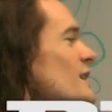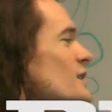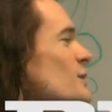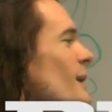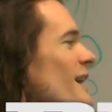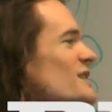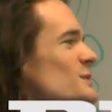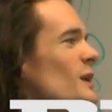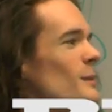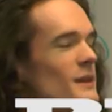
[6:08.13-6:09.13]
You might as
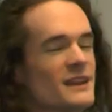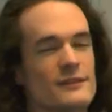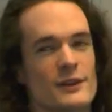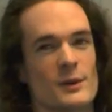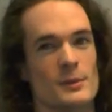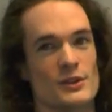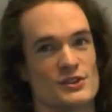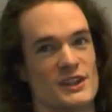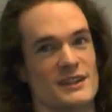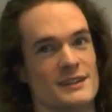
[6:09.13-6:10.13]
well believe your own
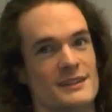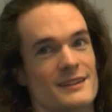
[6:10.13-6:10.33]
bullshit